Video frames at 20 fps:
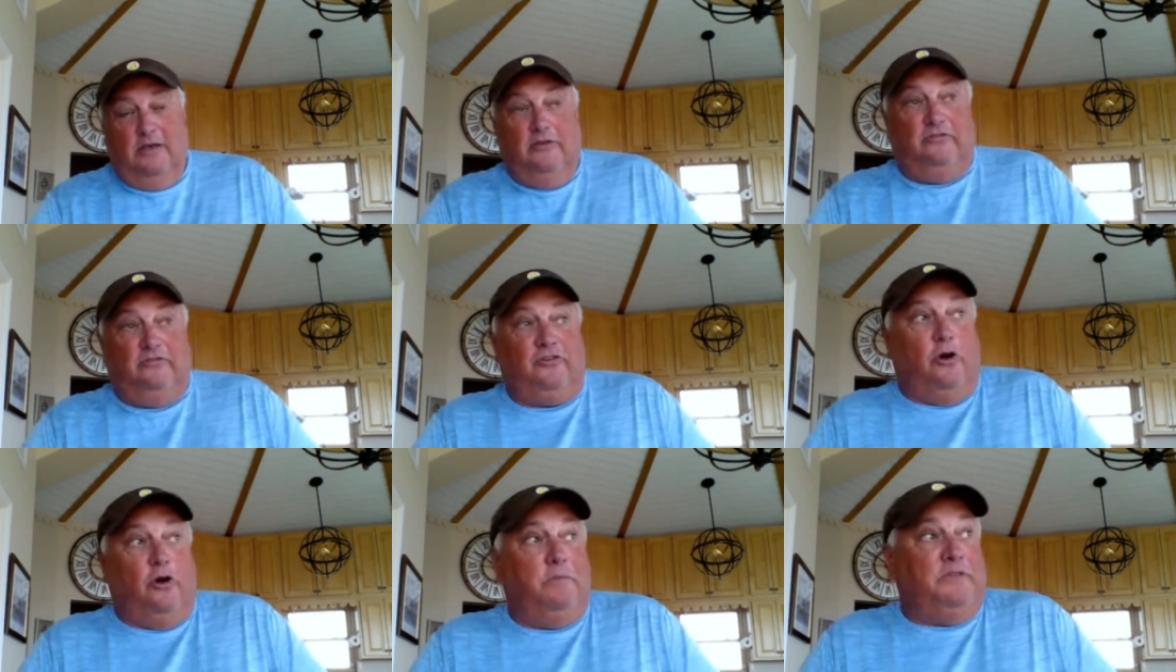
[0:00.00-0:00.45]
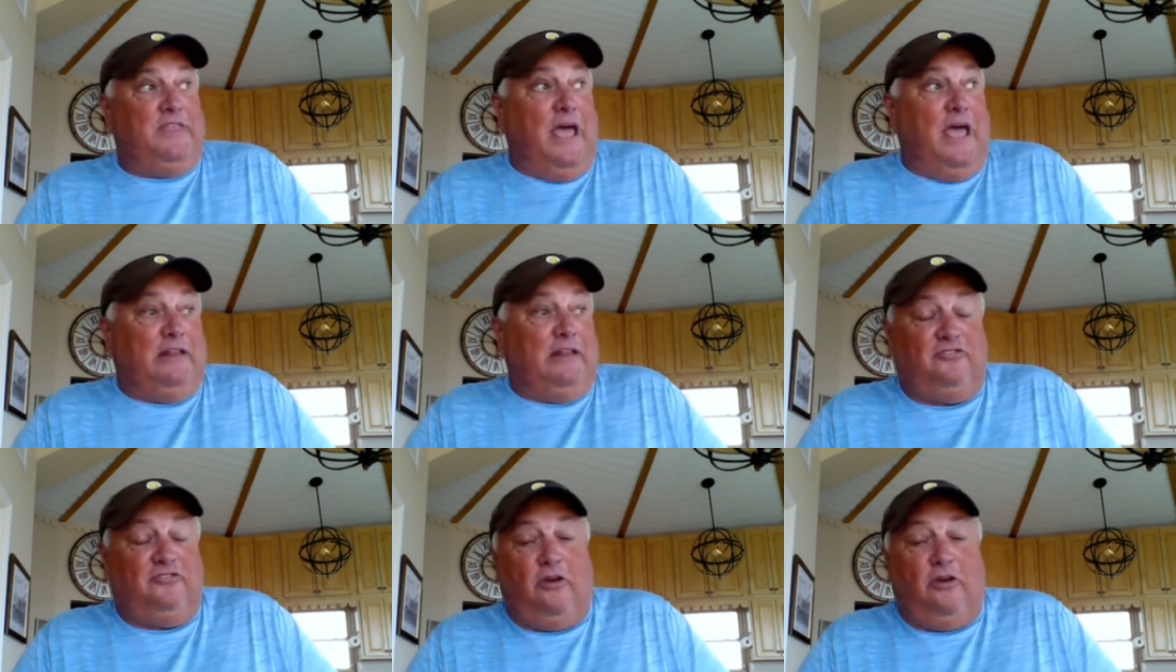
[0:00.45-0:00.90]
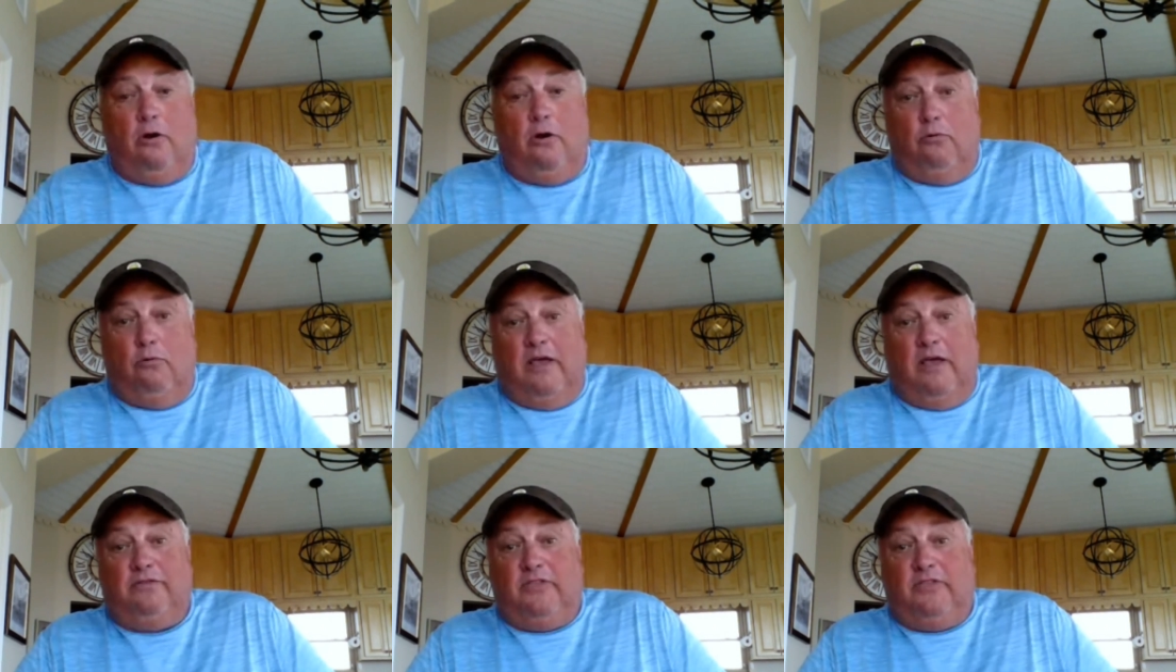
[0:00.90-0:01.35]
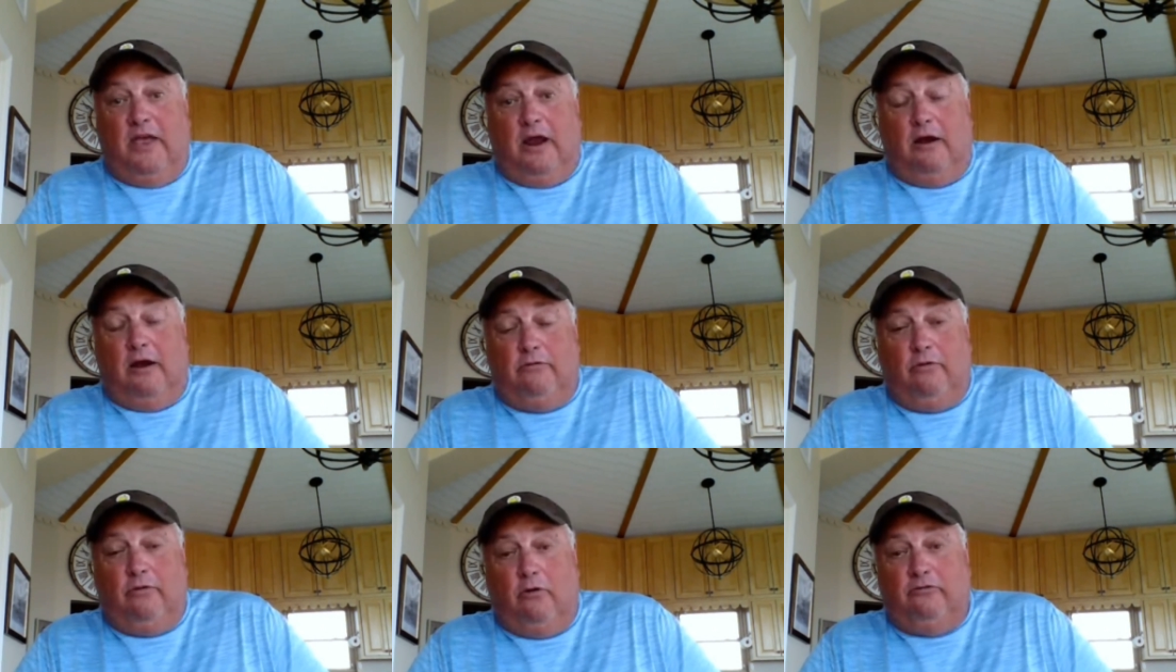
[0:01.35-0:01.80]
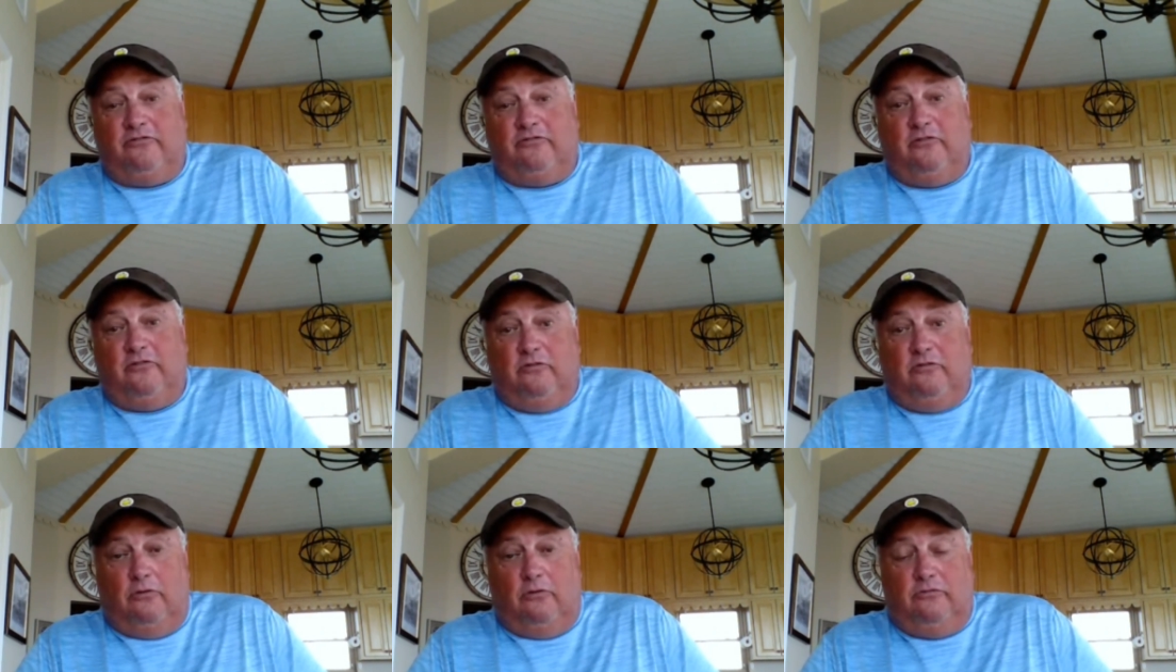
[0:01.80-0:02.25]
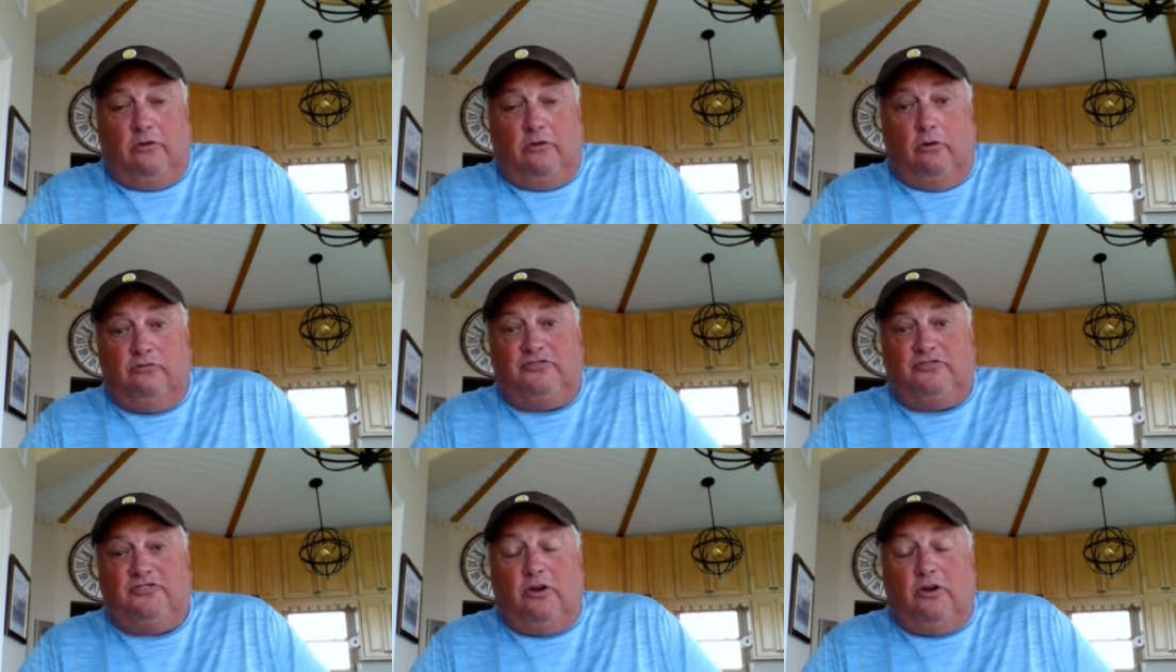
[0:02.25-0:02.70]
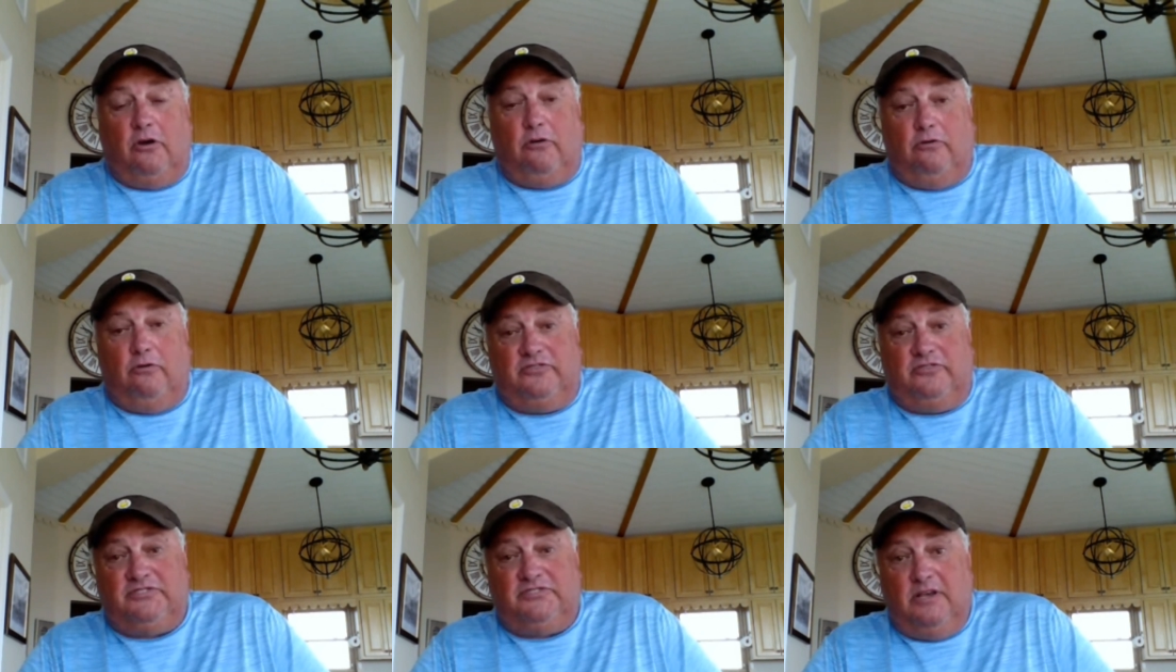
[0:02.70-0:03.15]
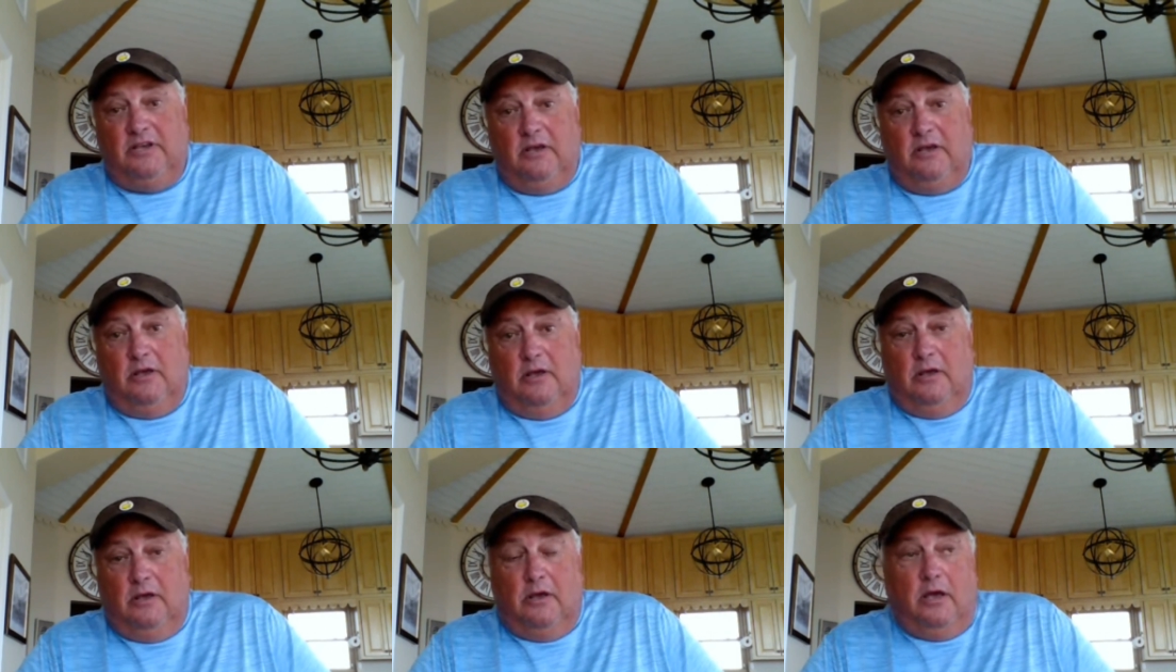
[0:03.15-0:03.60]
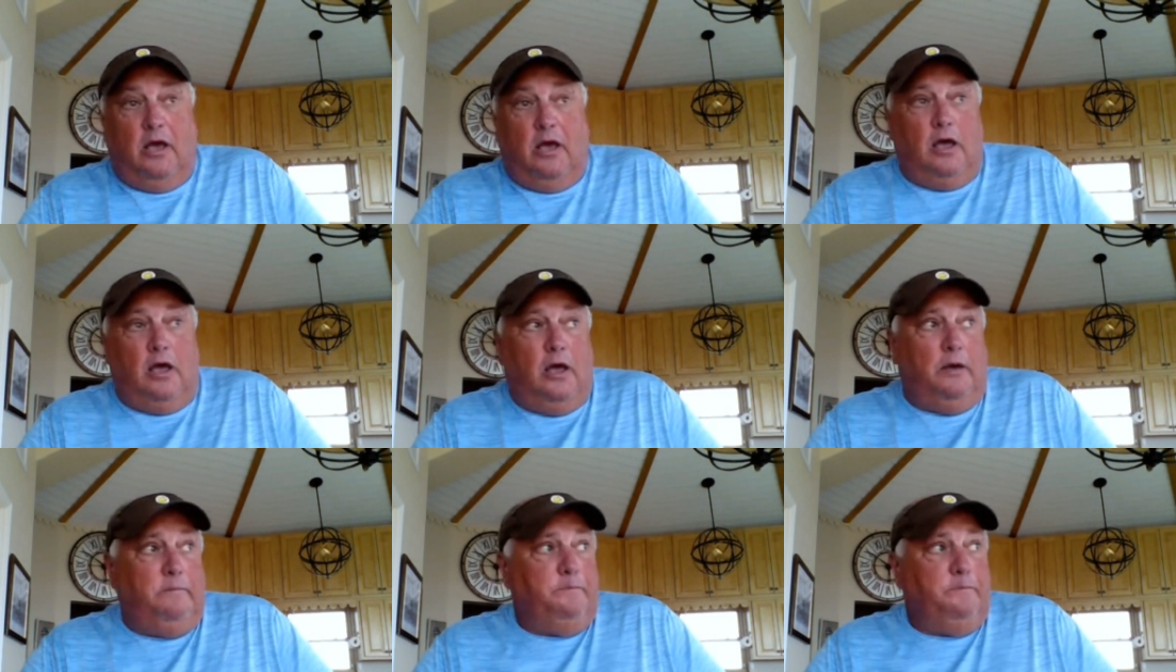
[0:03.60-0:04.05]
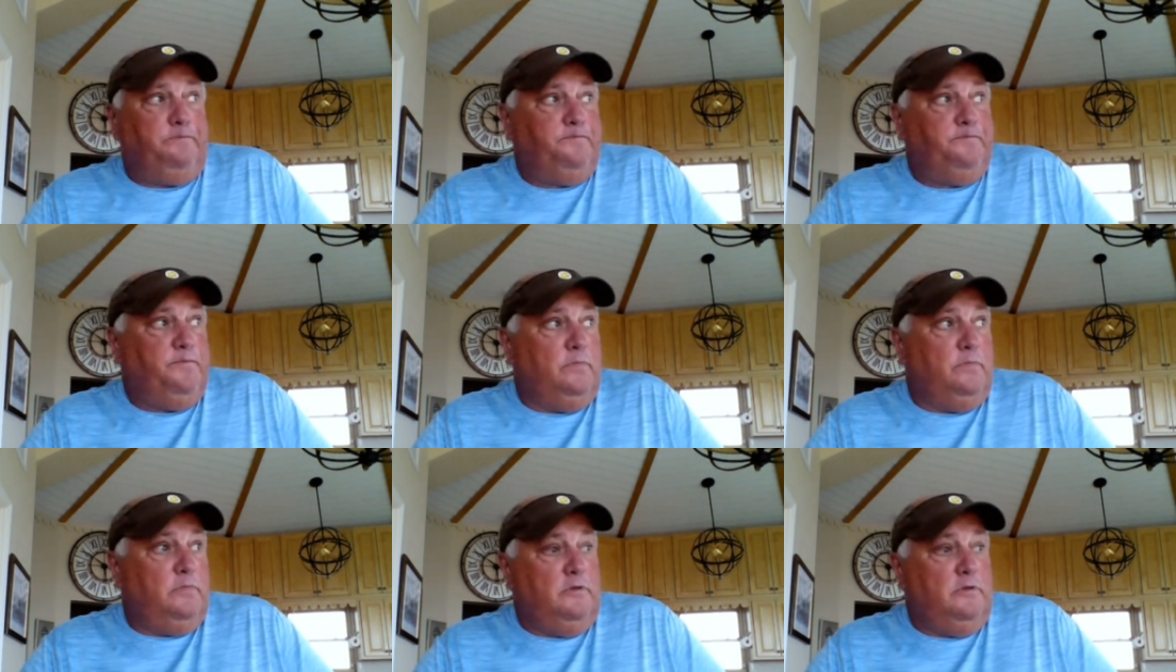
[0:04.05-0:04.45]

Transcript: So, yeah. but that show right there, those those shows, um,